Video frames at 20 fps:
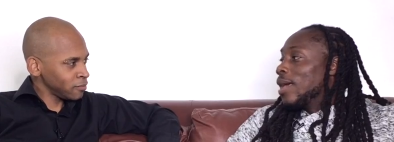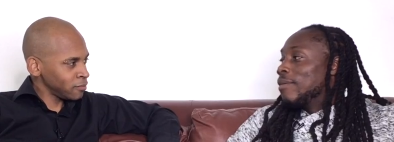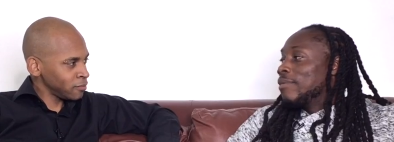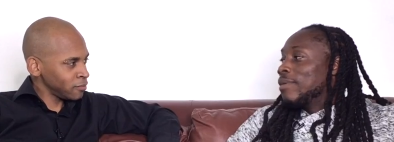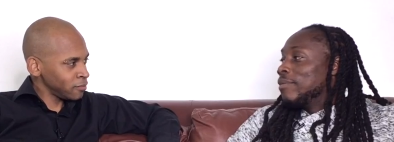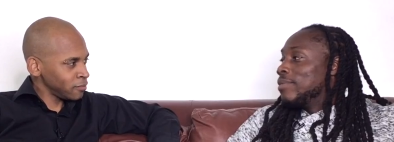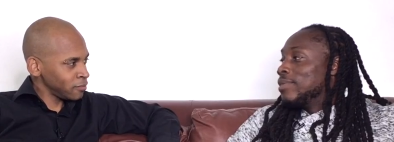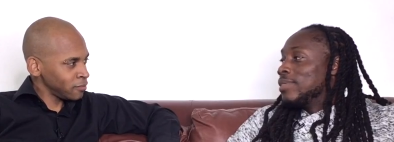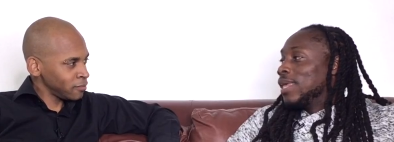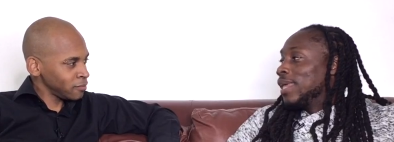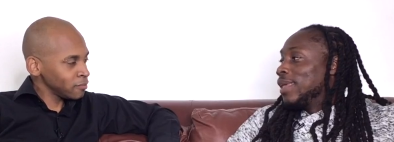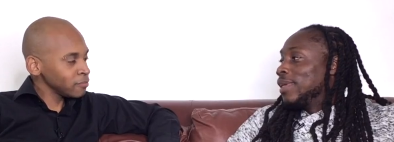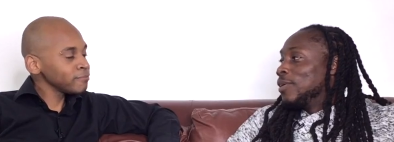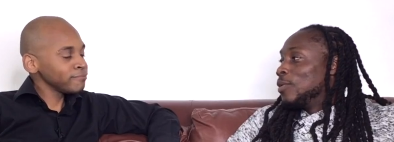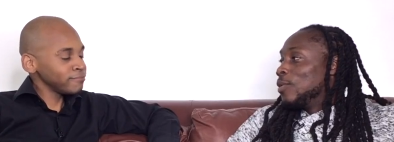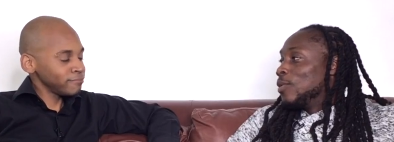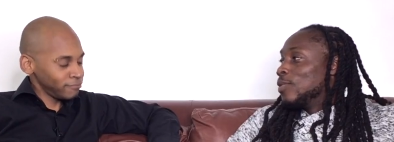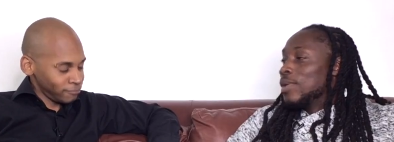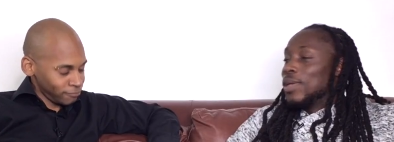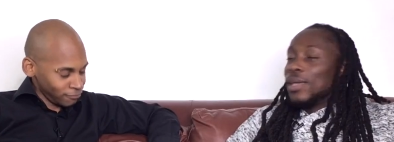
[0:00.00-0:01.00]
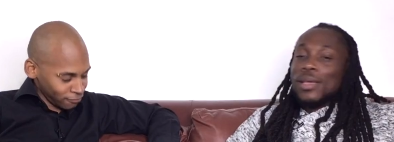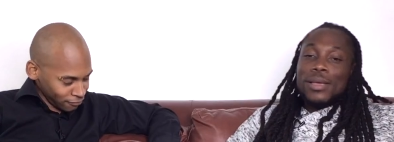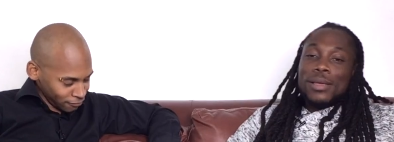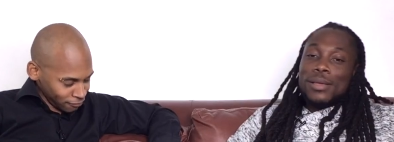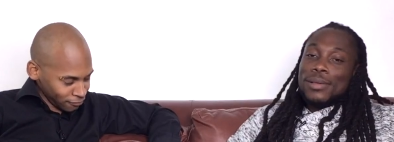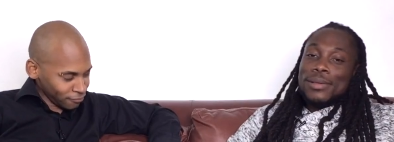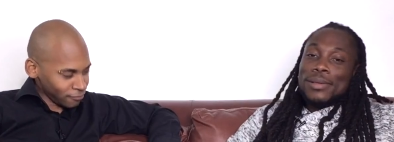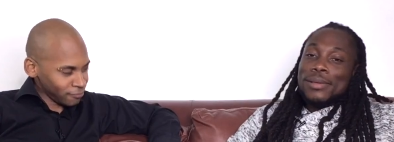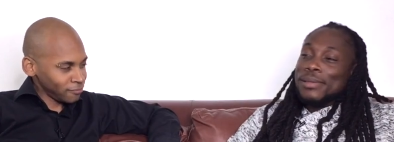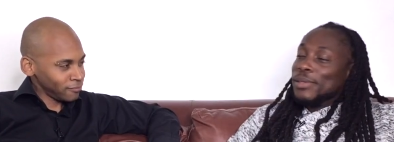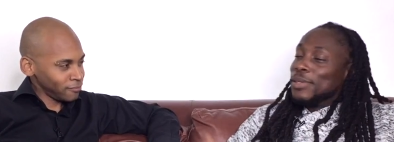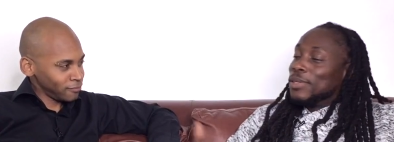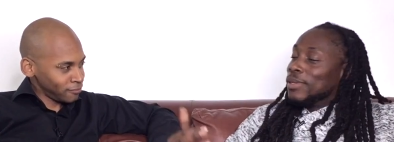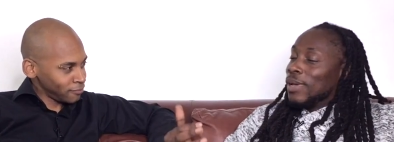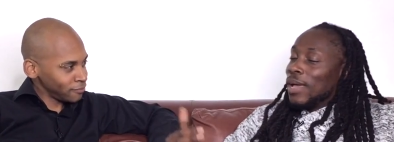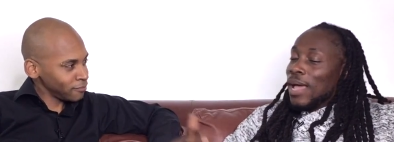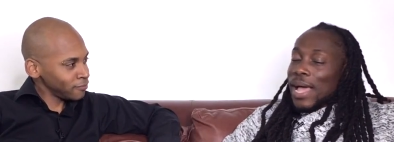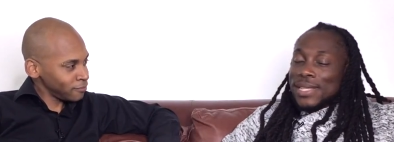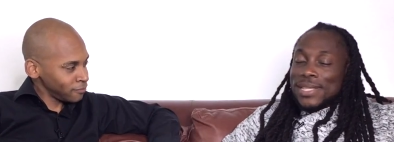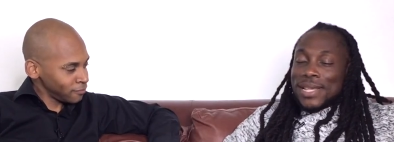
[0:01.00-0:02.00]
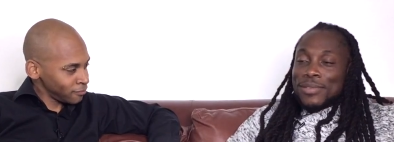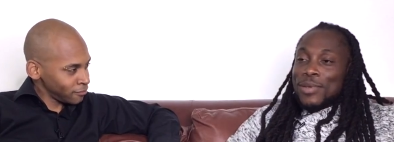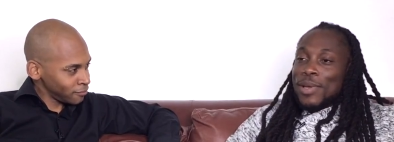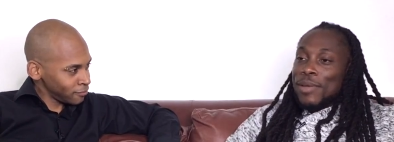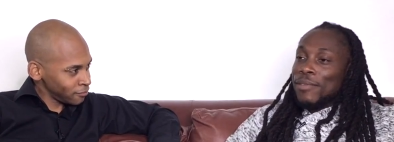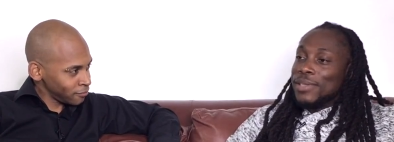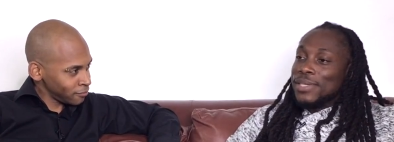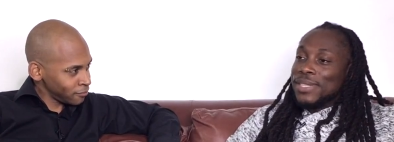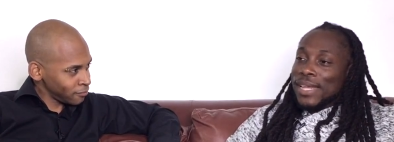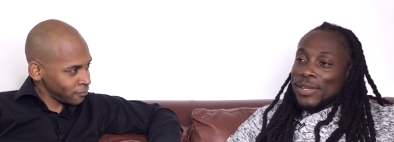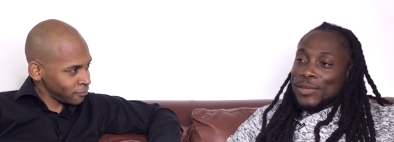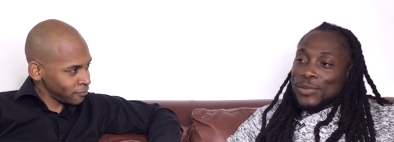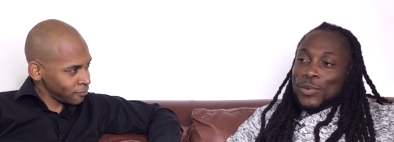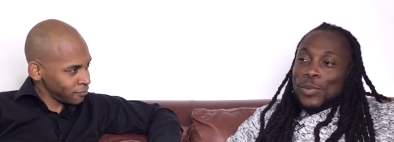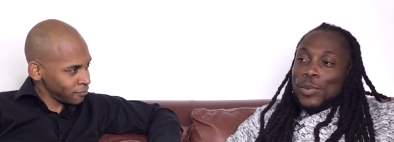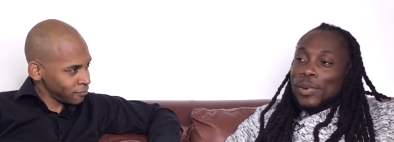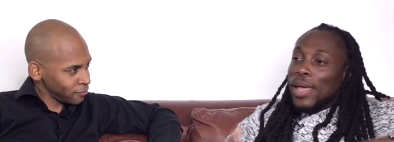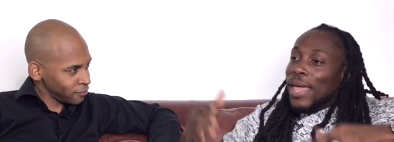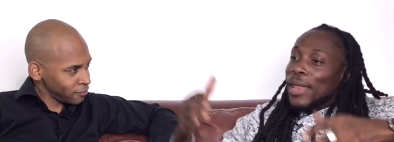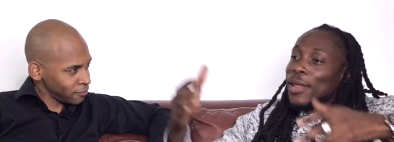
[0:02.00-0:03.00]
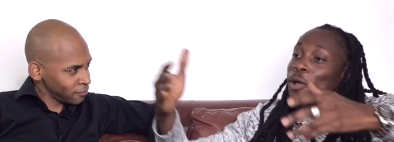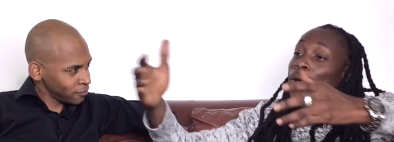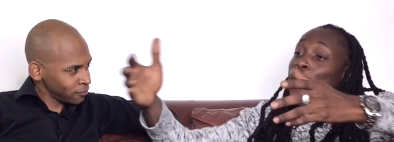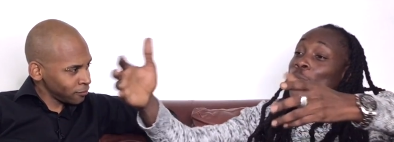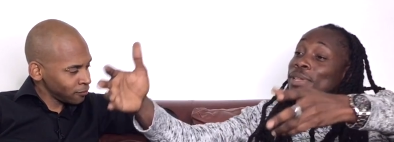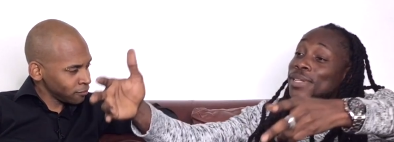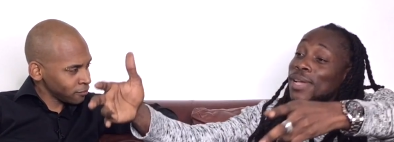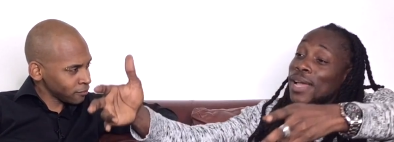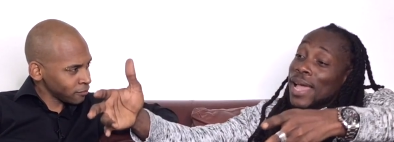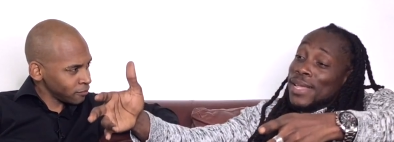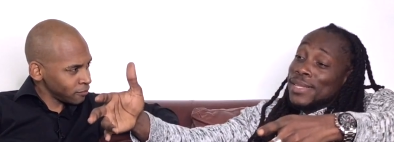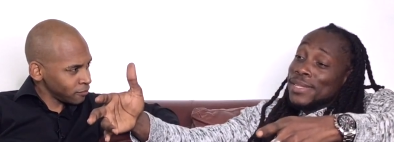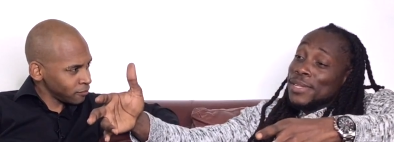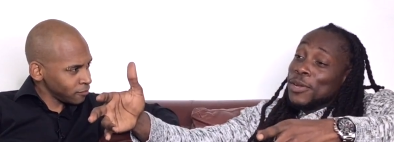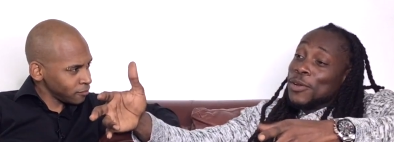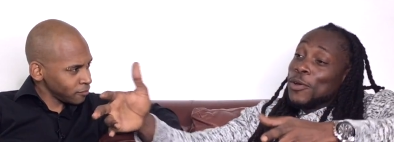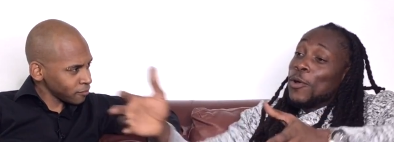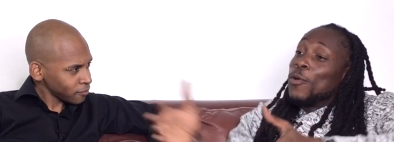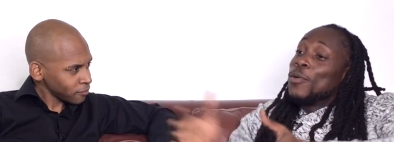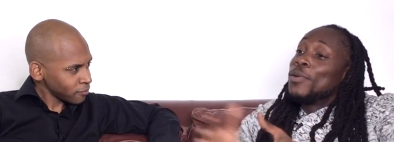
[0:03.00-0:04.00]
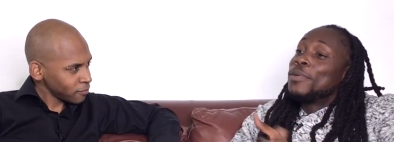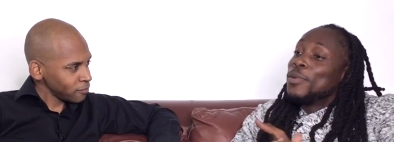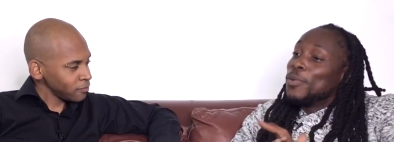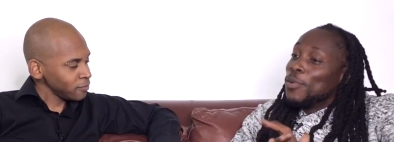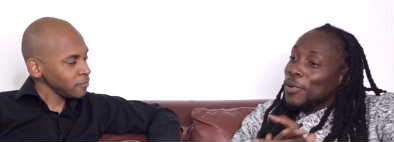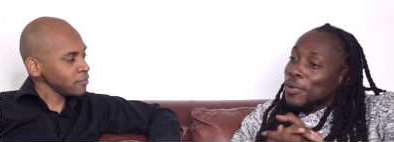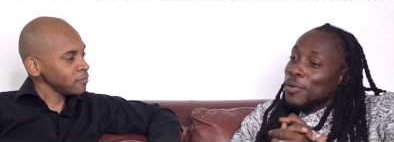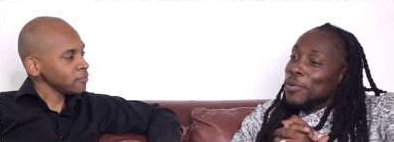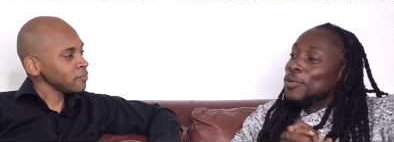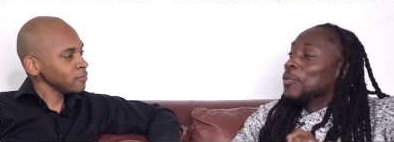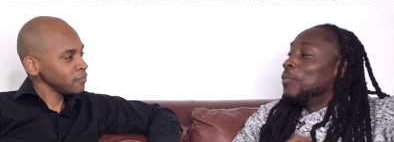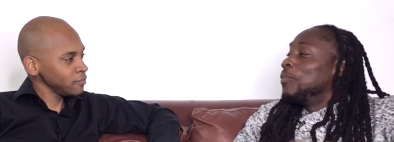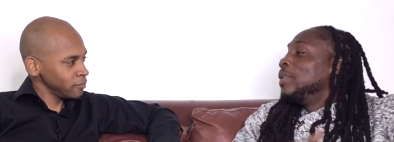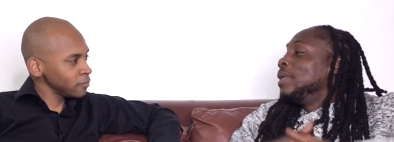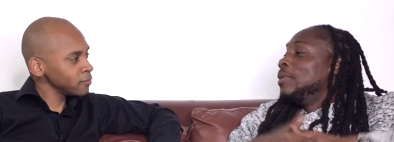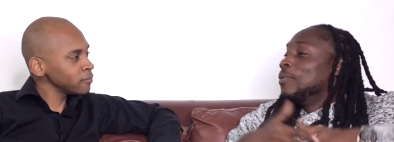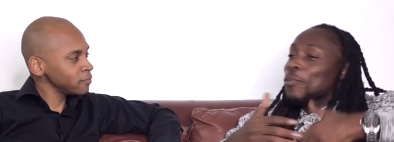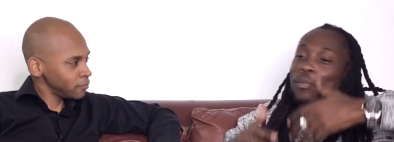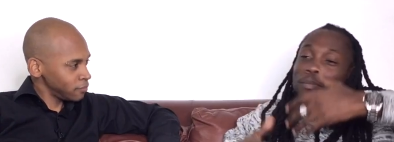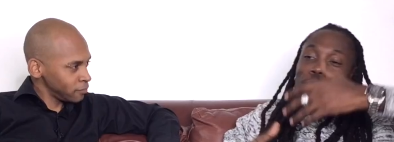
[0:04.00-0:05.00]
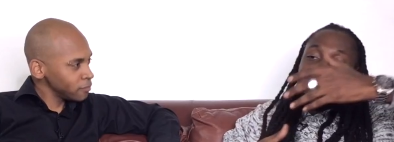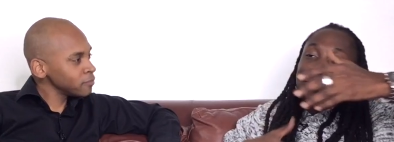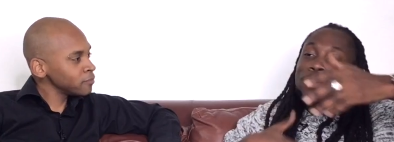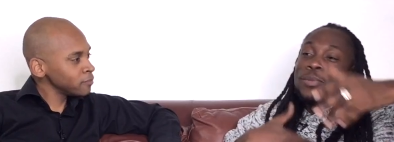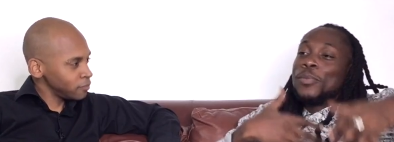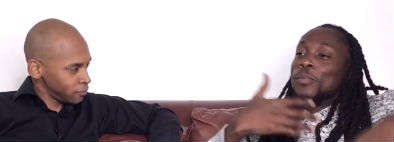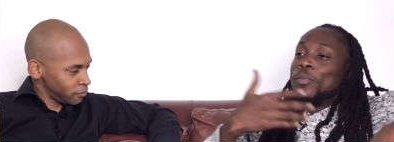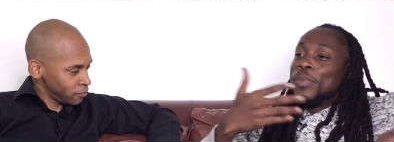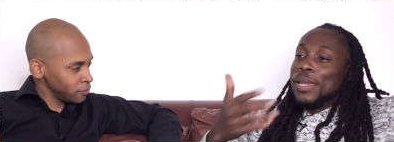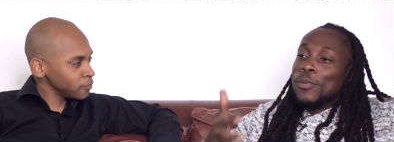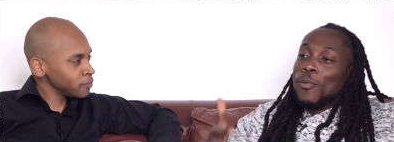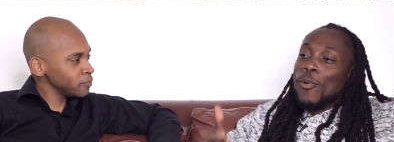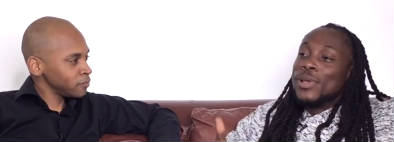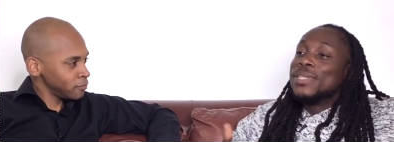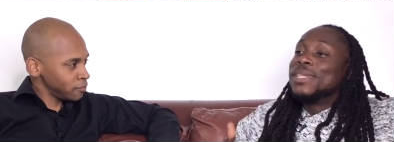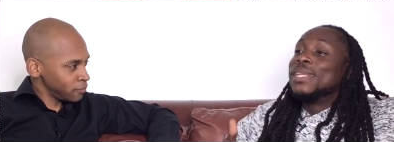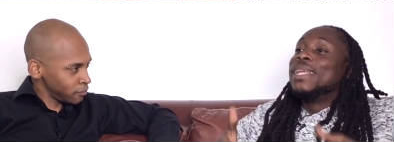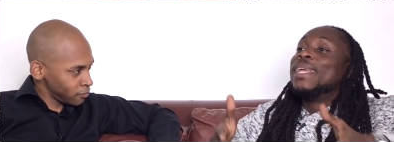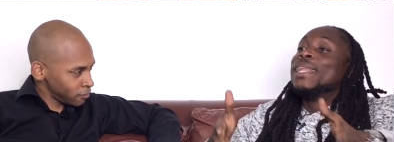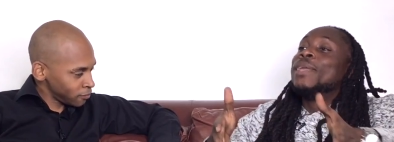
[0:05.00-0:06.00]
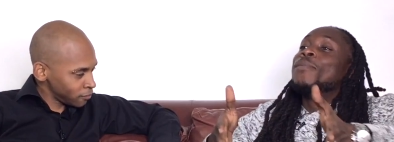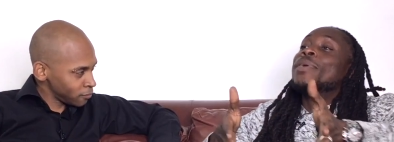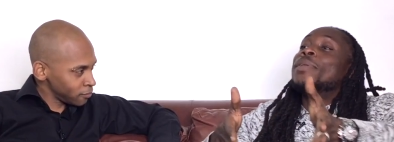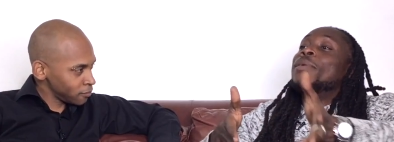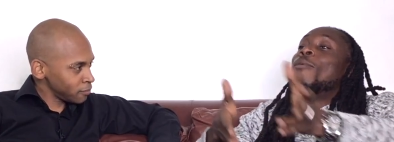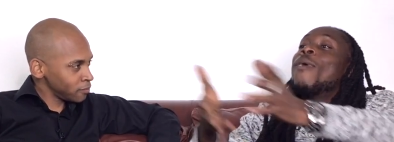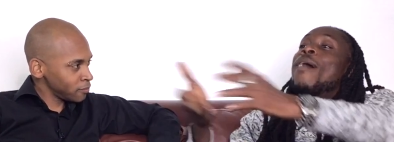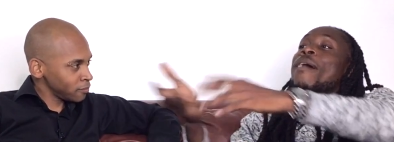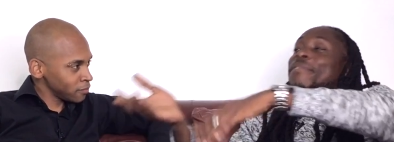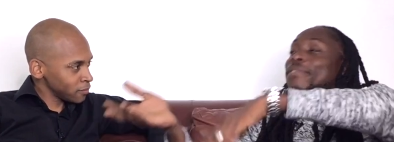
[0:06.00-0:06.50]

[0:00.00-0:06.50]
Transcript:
Speaker 1: have everything. You know, the guys have to everything to encourage the guys in the crowd to you know to be be the ones the lady want to go